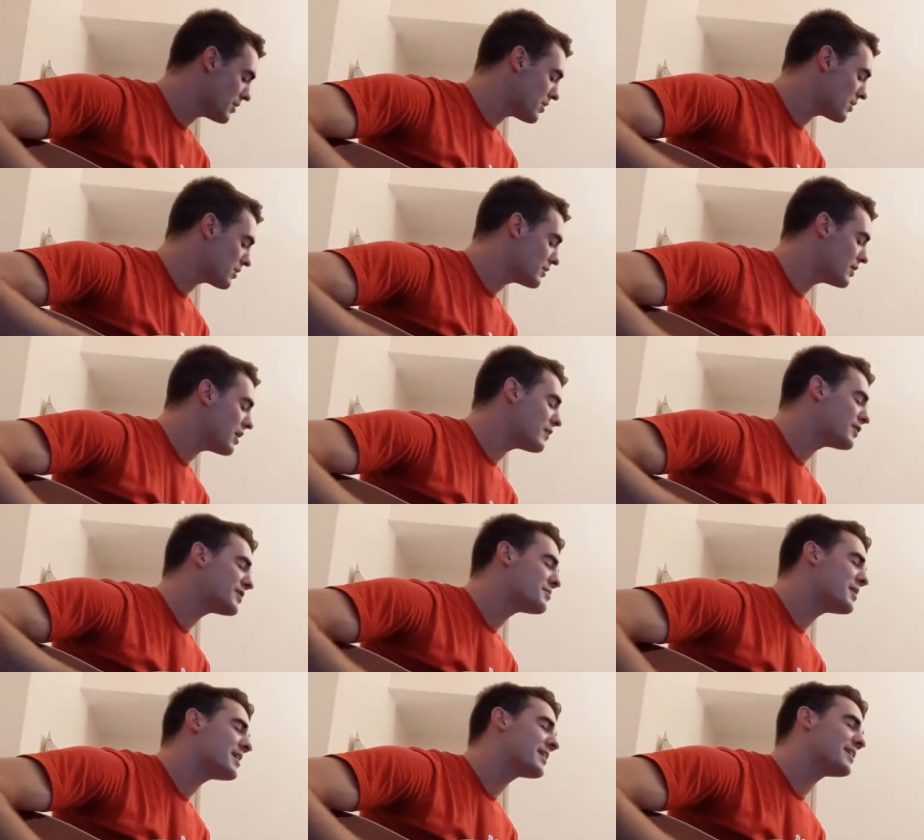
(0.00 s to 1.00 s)
Young
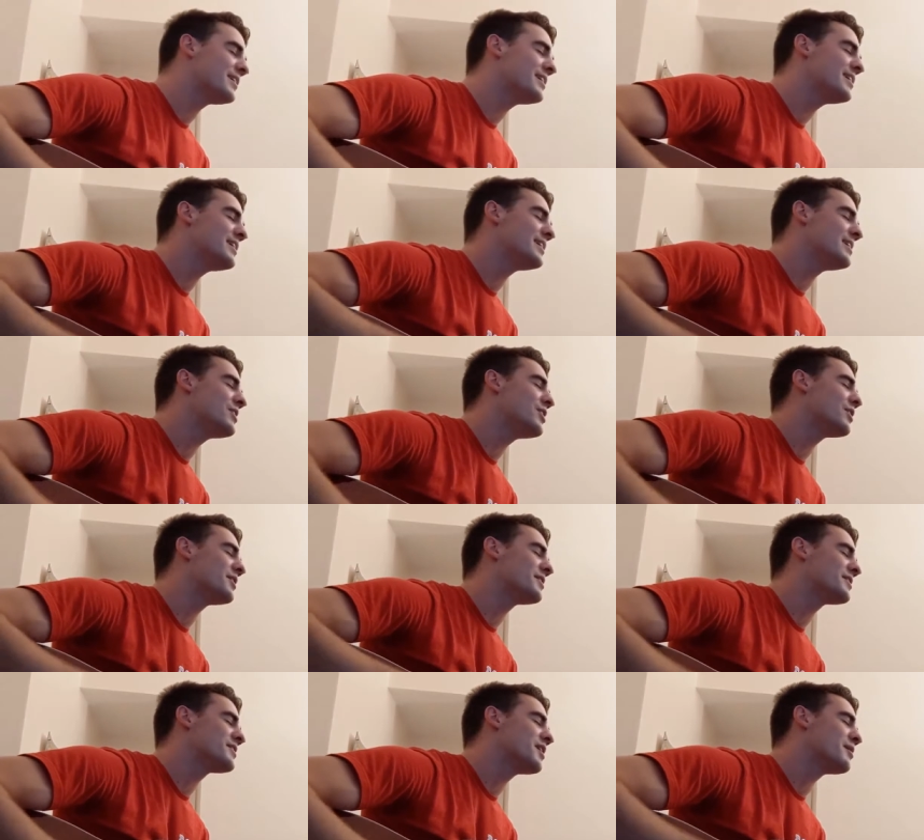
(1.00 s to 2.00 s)
lovers making heat on
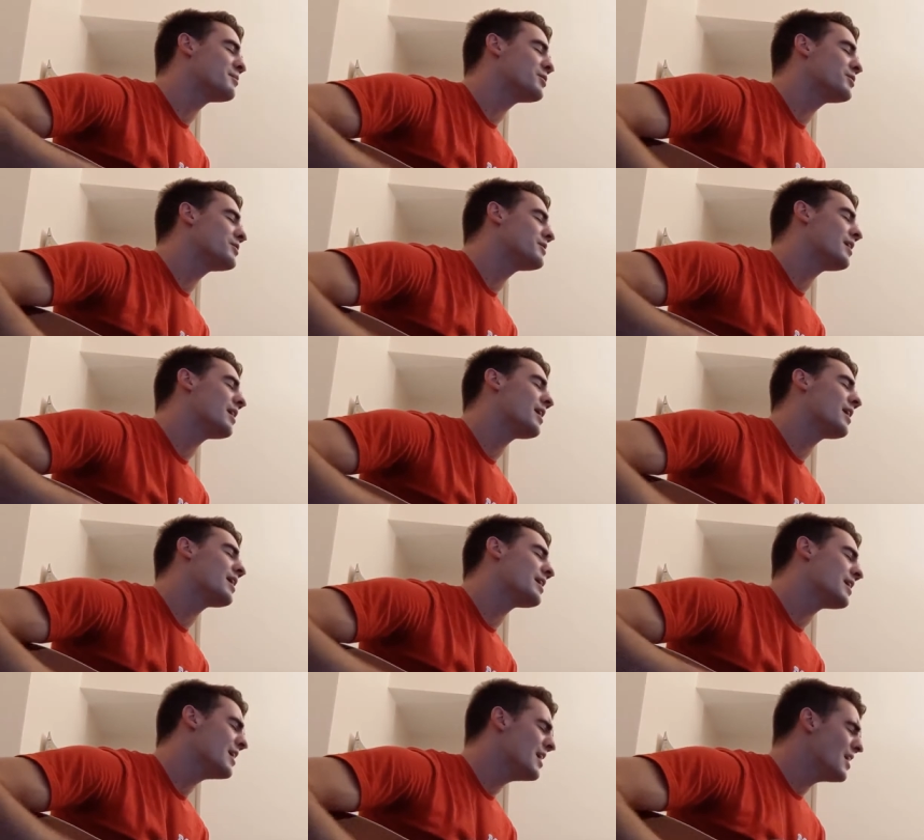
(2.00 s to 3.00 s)
a summer
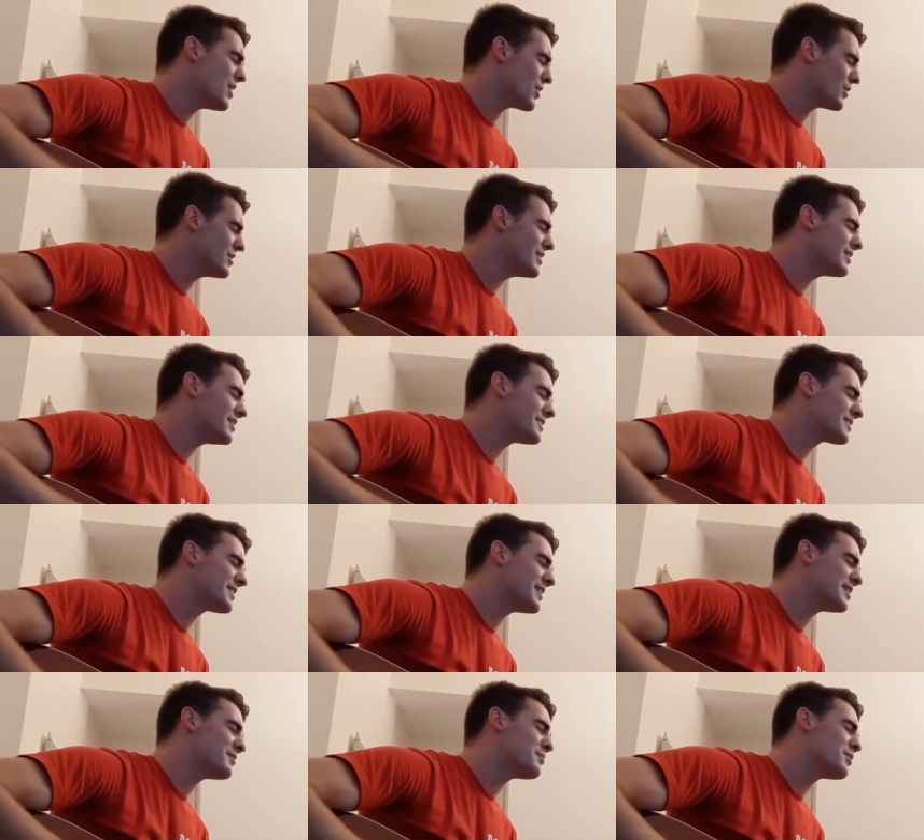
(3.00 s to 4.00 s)
night. The lily
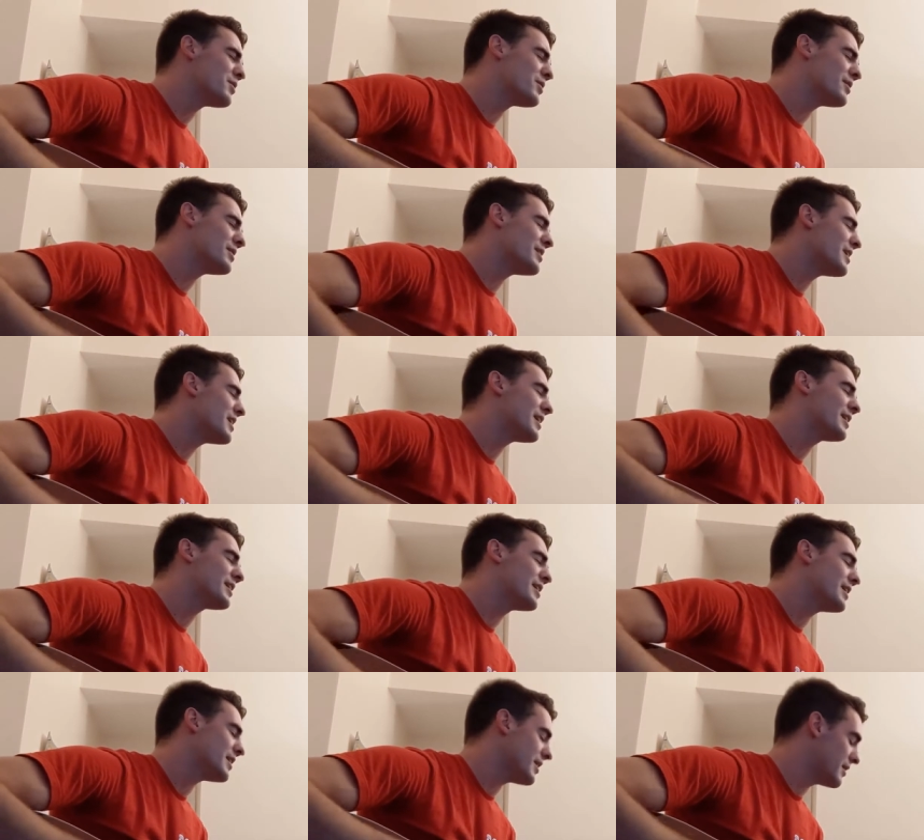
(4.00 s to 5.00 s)
skin burning
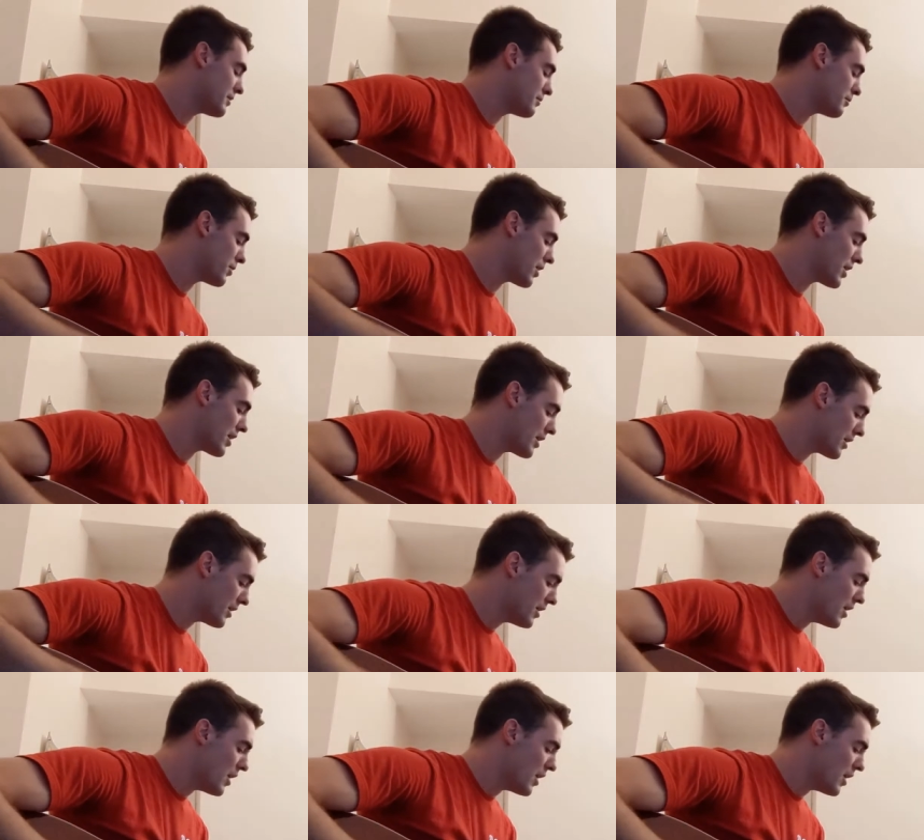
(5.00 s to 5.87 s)
naked and bright.